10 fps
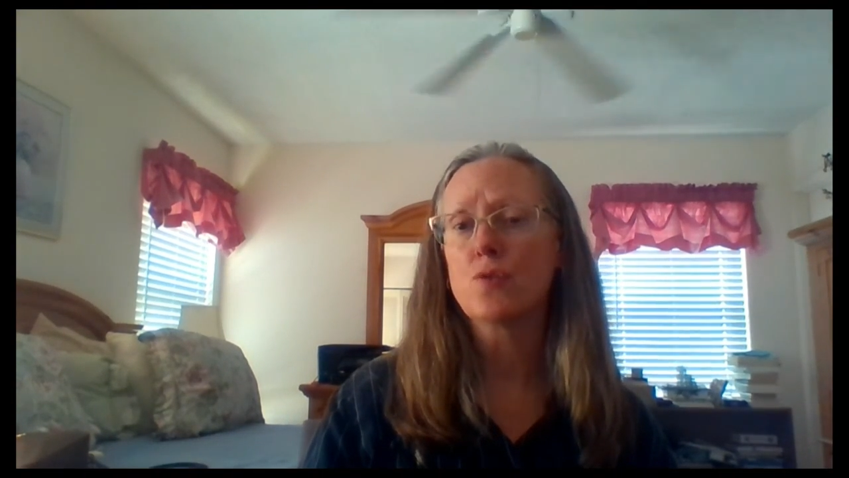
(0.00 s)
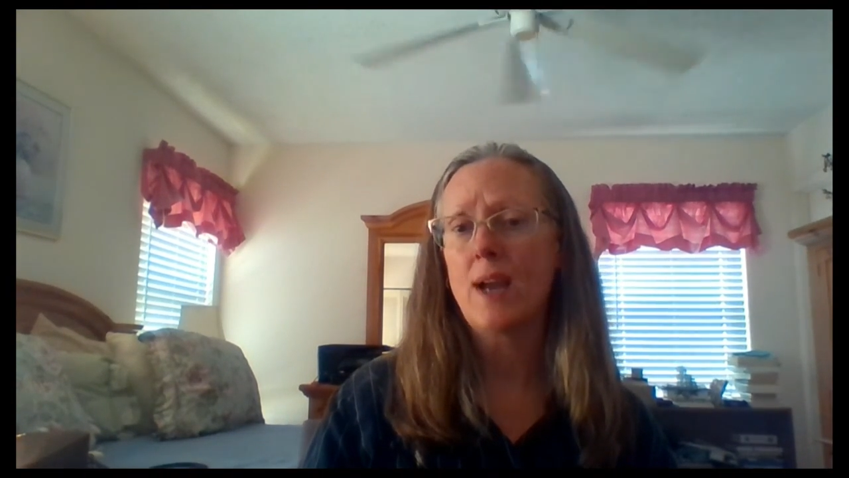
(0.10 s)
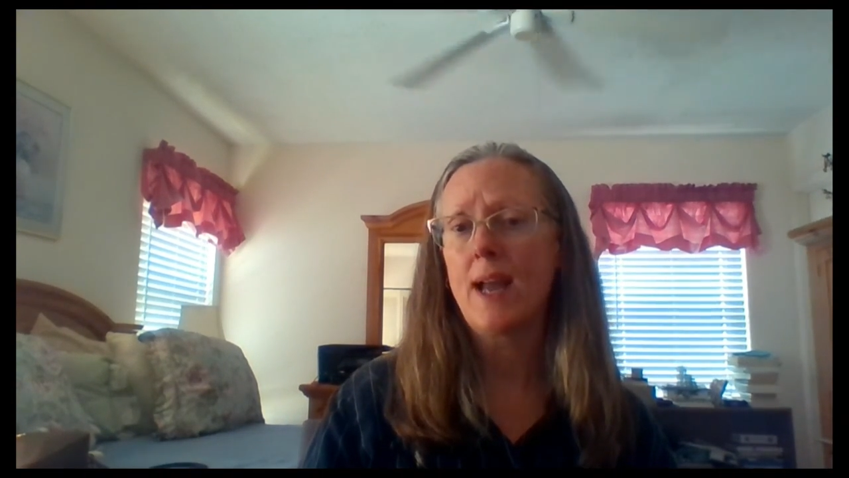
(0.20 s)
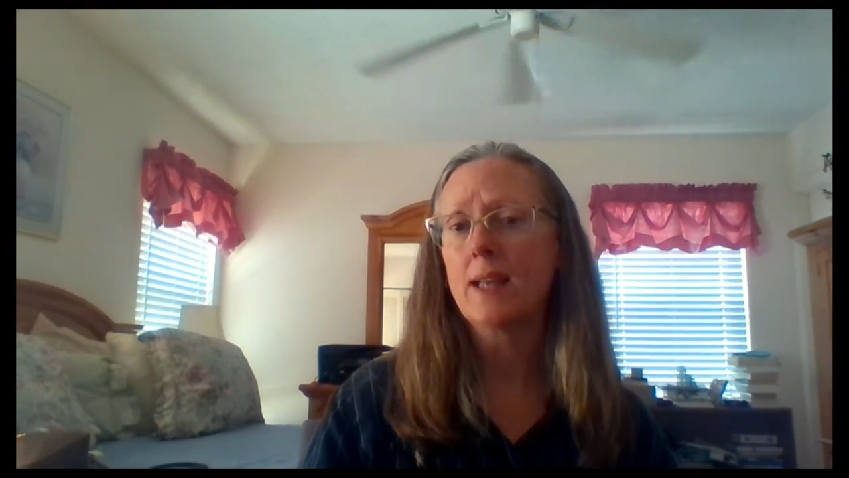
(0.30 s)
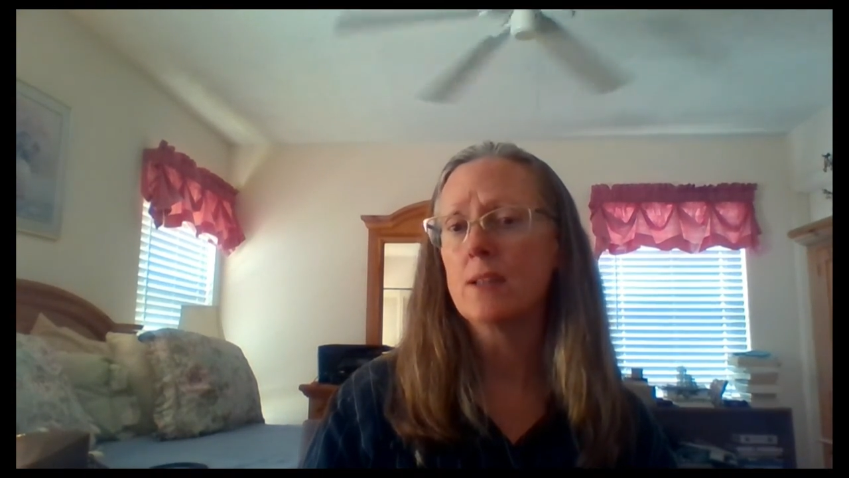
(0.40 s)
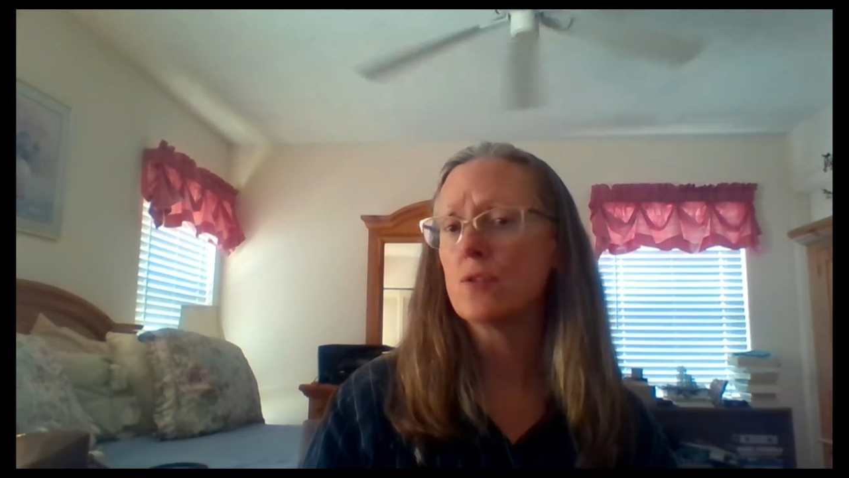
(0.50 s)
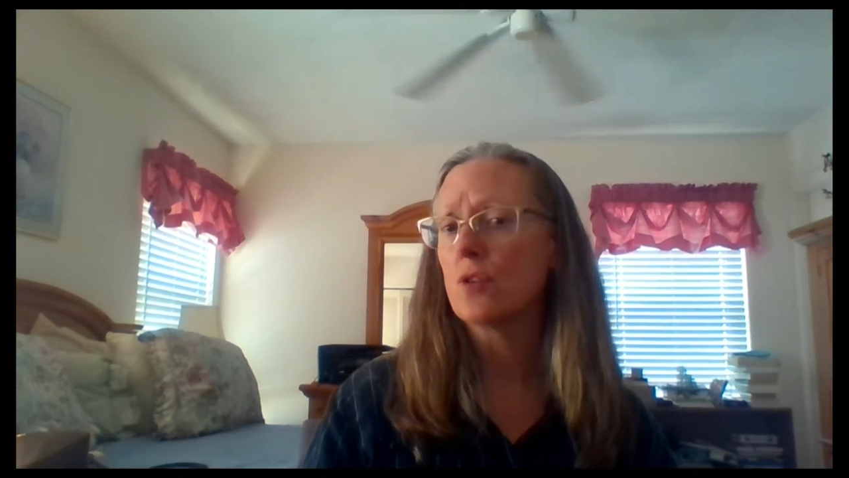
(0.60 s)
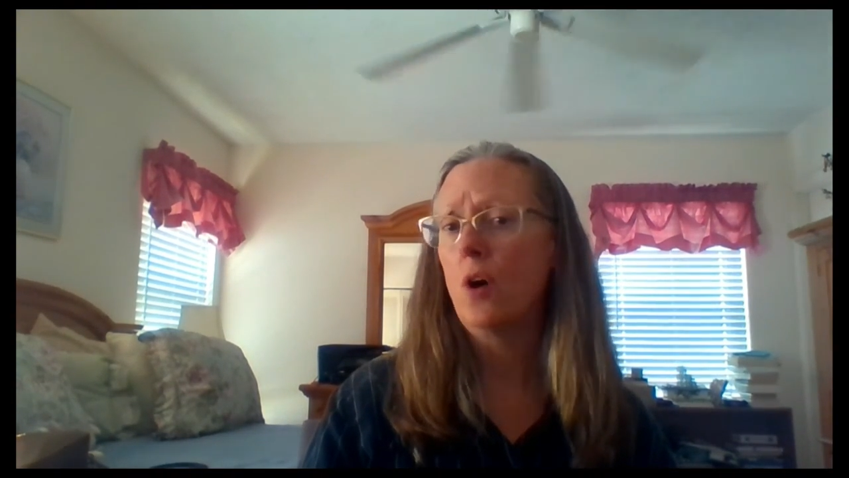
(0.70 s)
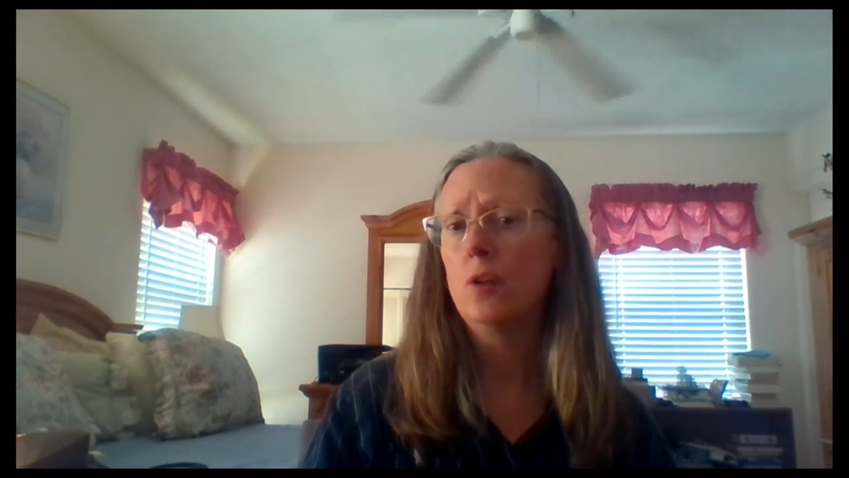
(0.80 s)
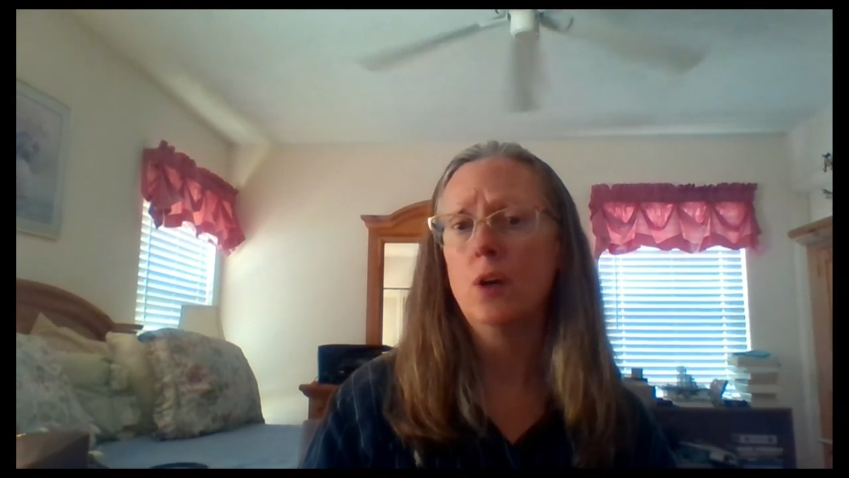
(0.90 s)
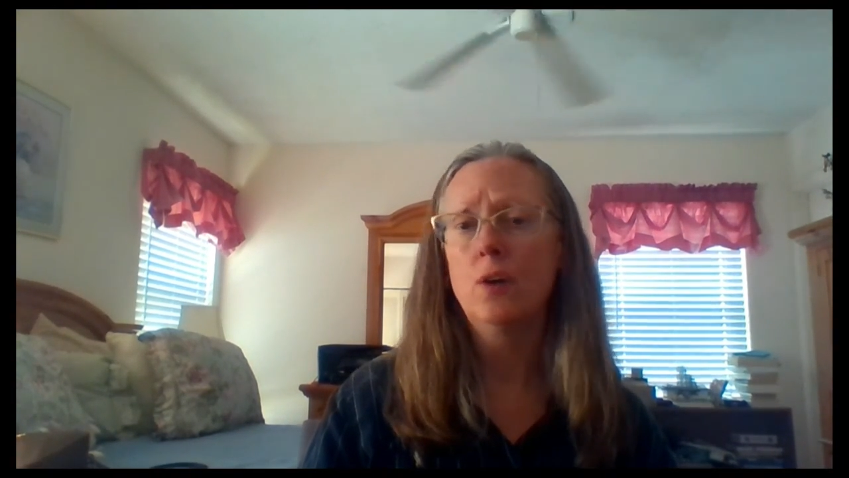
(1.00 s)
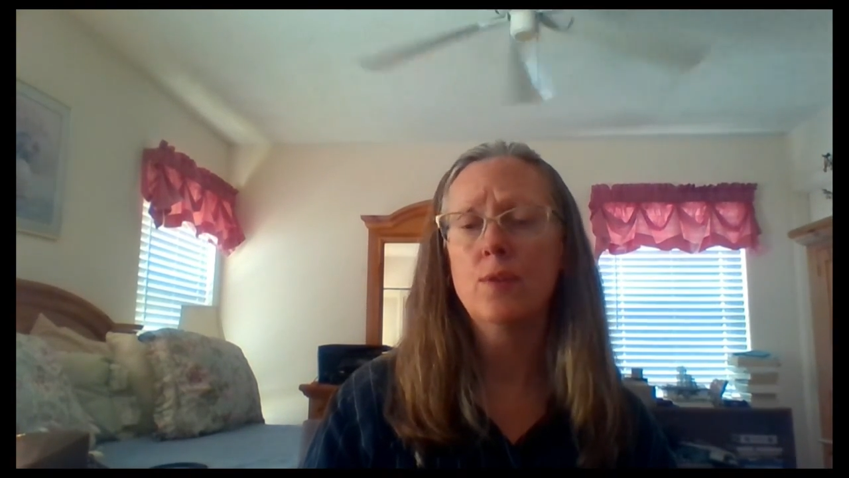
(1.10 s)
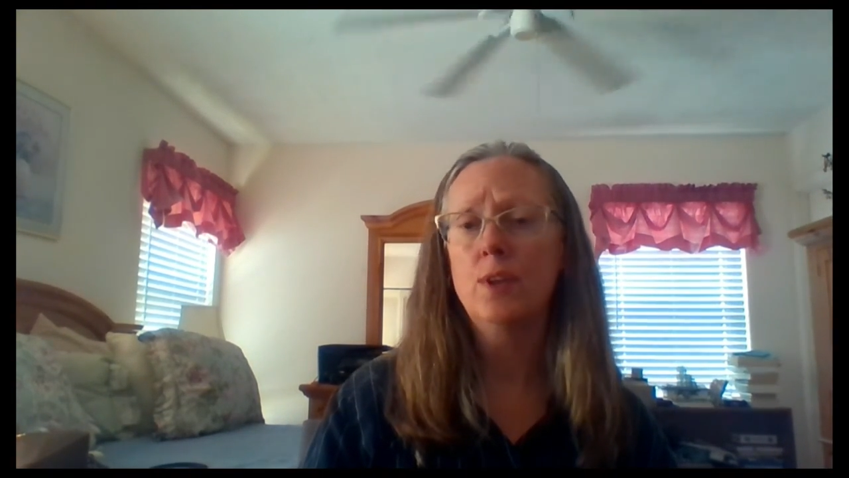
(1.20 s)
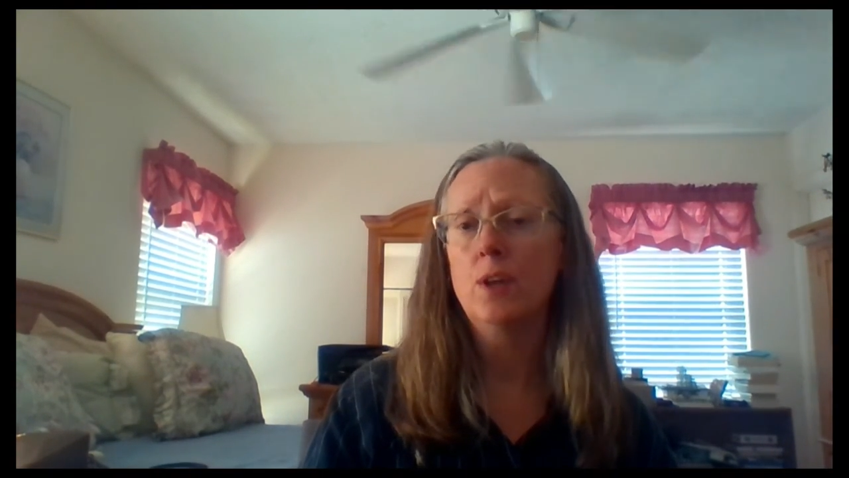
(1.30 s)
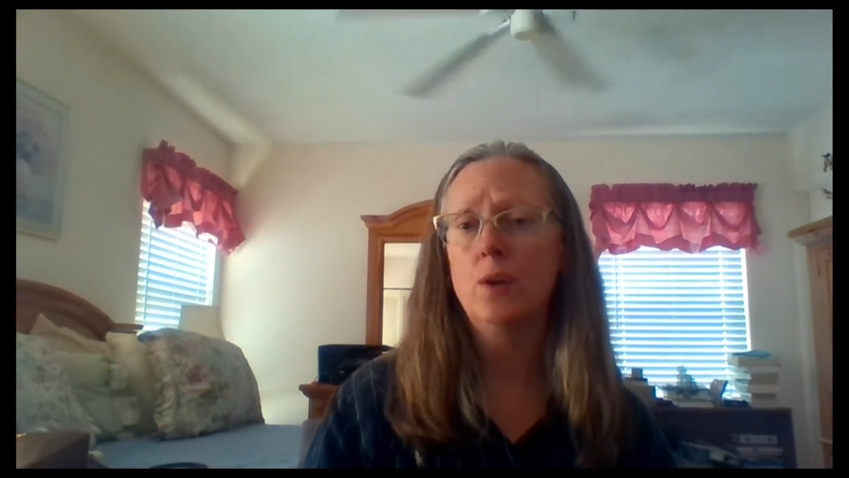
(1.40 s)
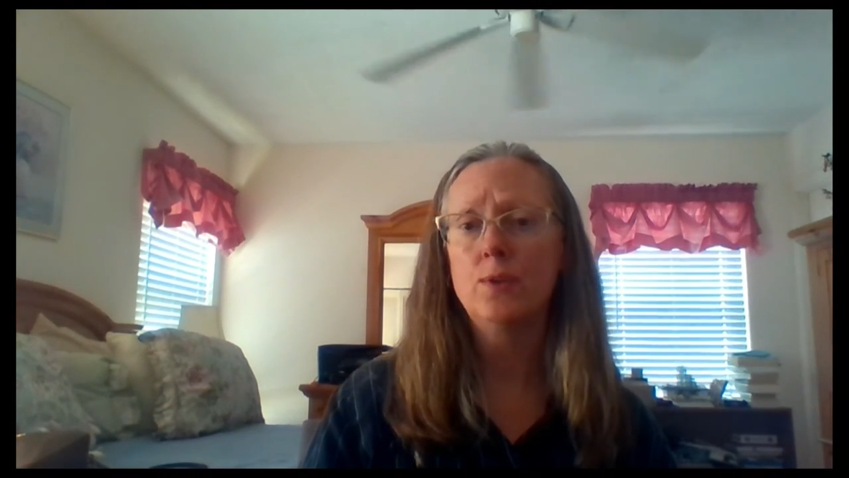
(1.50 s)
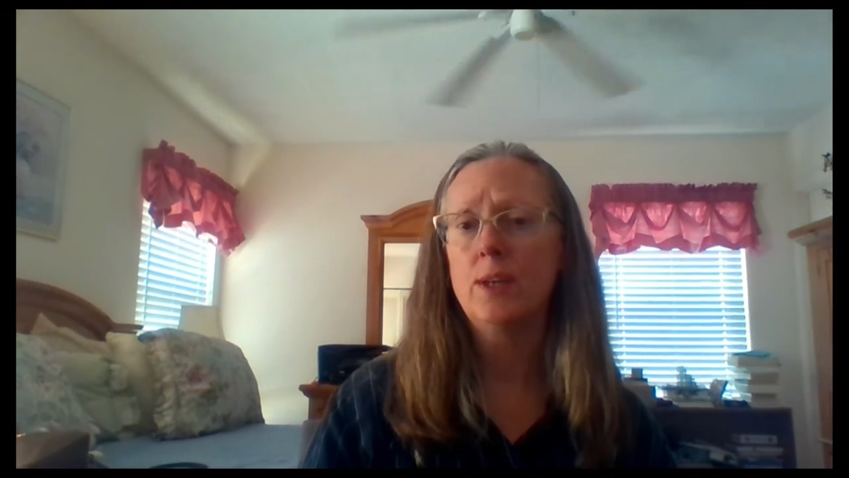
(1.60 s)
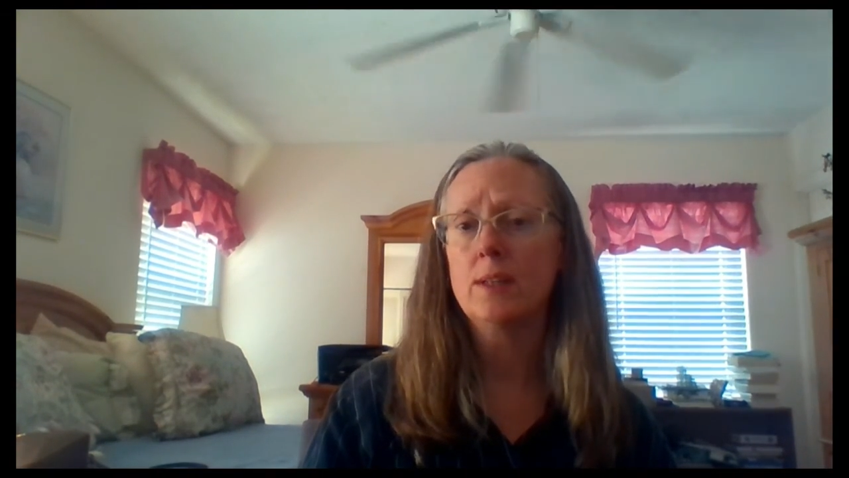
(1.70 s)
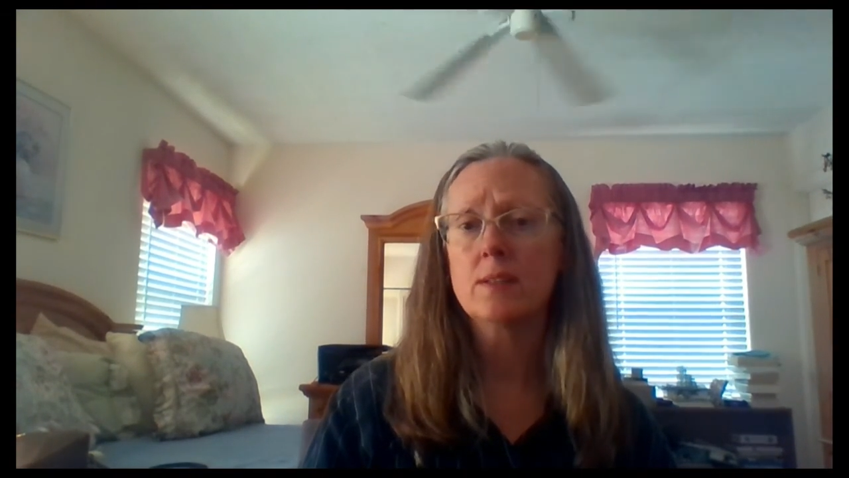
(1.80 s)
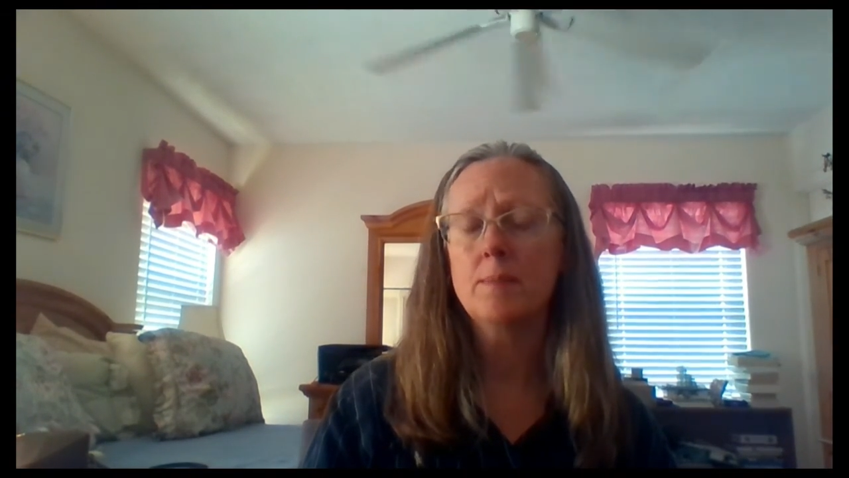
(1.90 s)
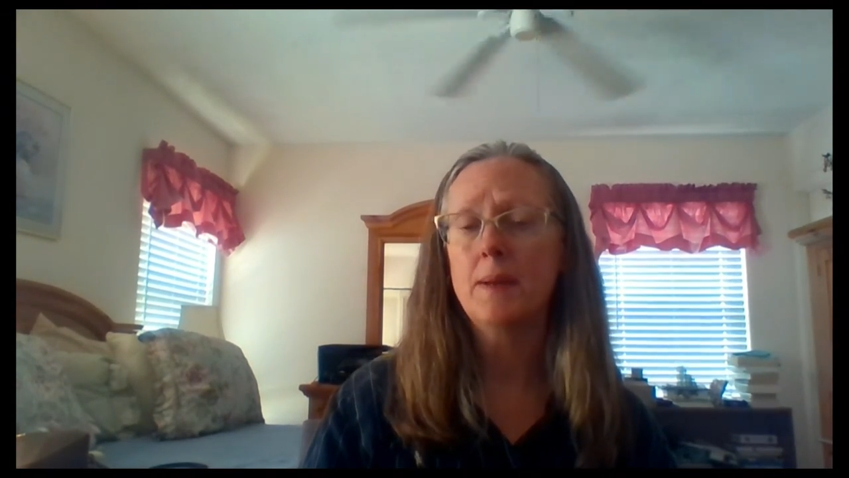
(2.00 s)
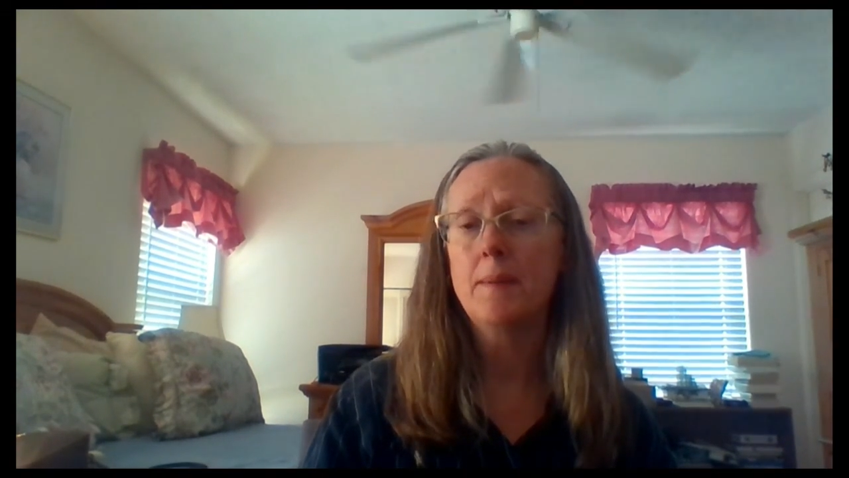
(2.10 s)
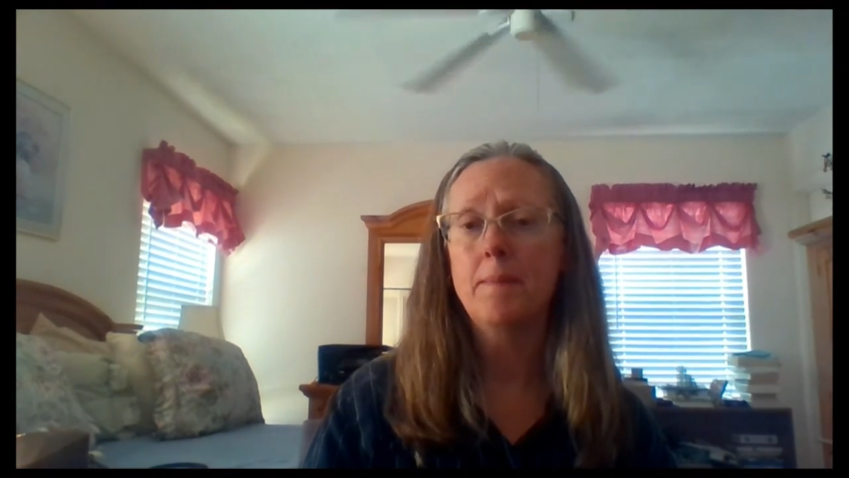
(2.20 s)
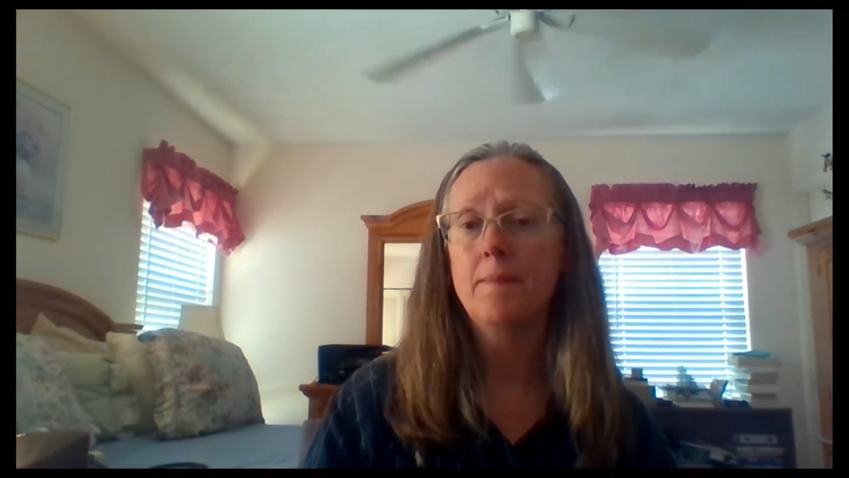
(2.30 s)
dragons all over the Old Testament.